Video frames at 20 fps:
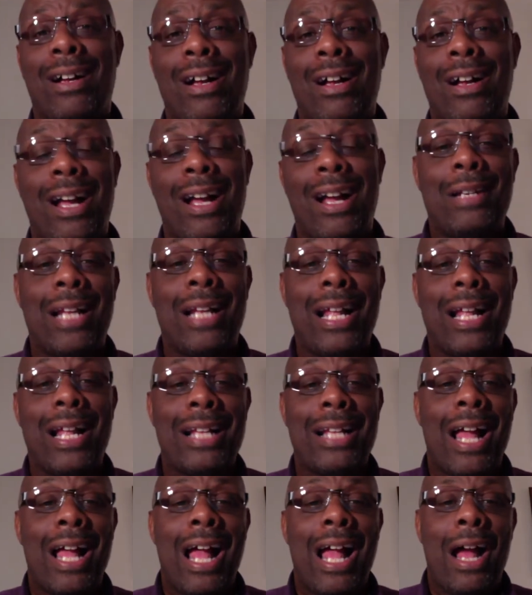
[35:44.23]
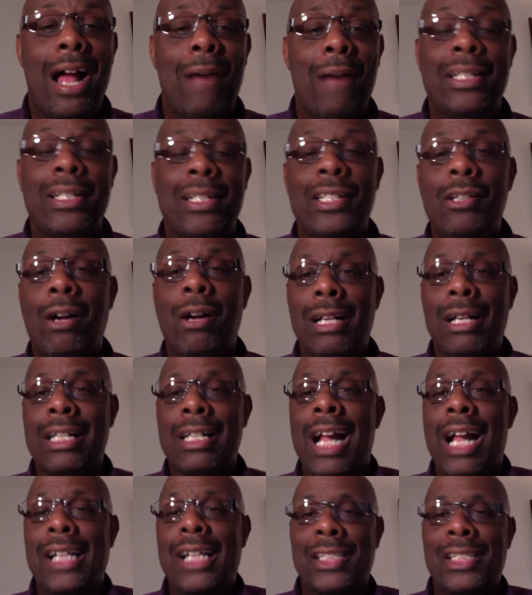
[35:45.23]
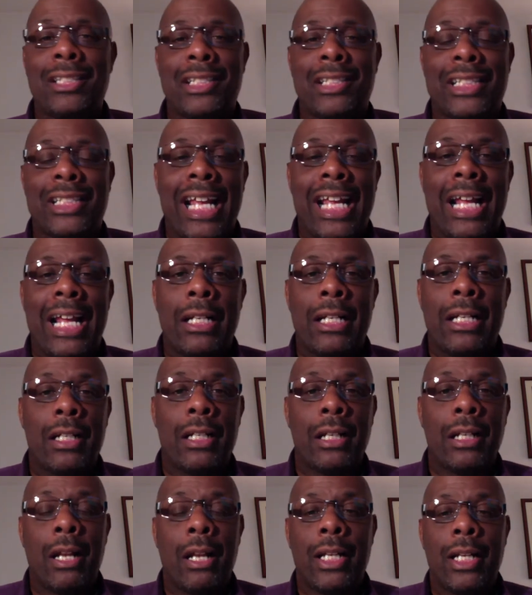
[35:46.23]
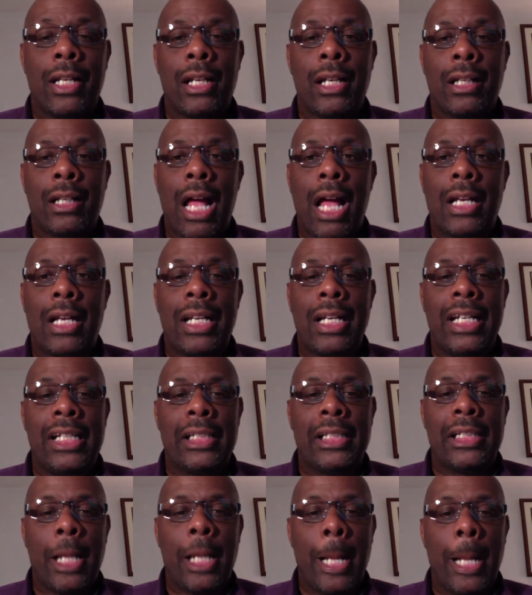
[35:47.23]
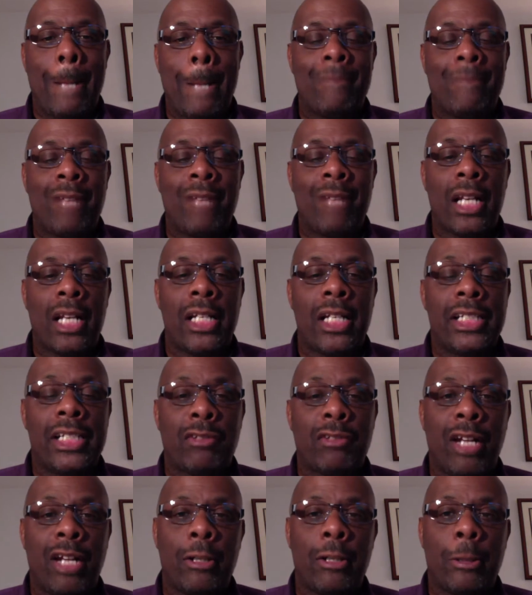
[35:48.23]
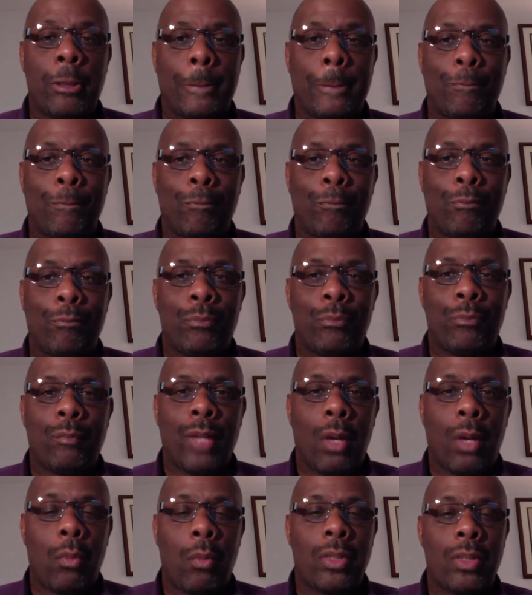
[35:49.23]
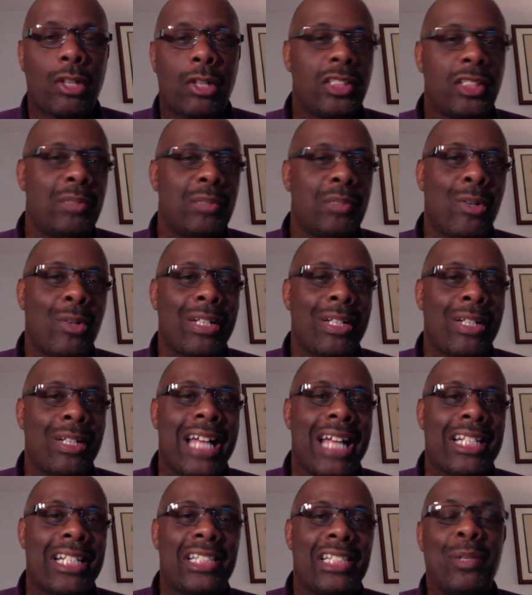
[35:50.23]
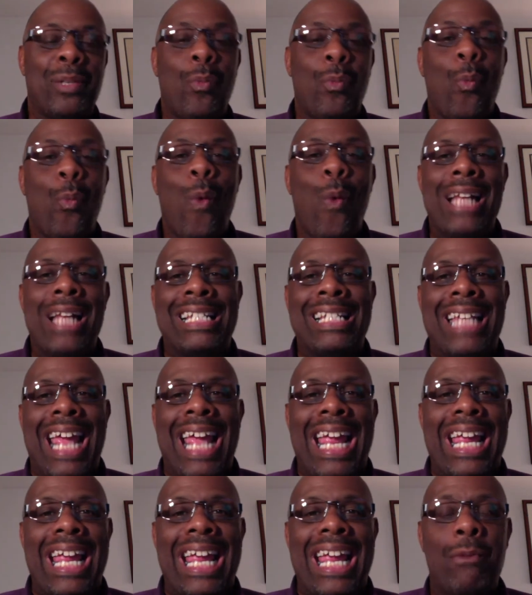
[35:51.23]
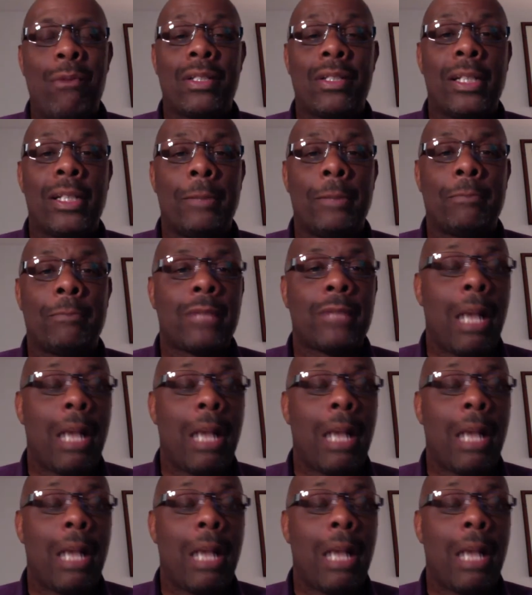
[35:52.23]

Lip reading: Do you guys understand that a lot of these trainers would charge you more than that to spend one day with them?